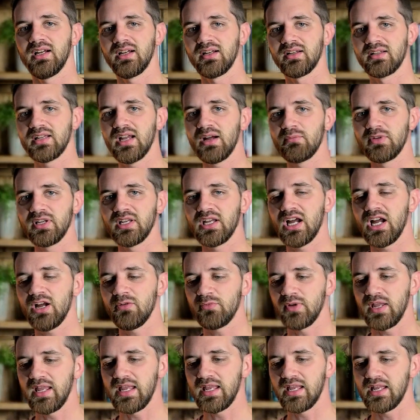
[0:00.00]
coming
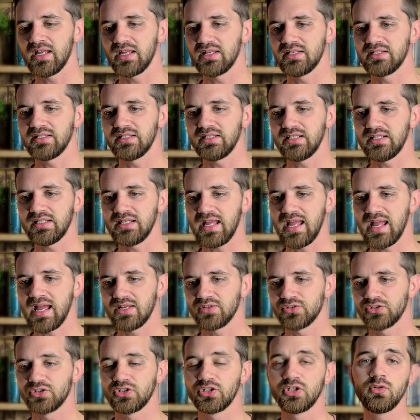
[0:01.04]
up, and it
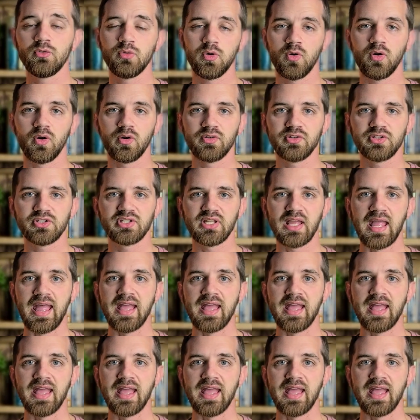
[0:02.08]
has 2 horns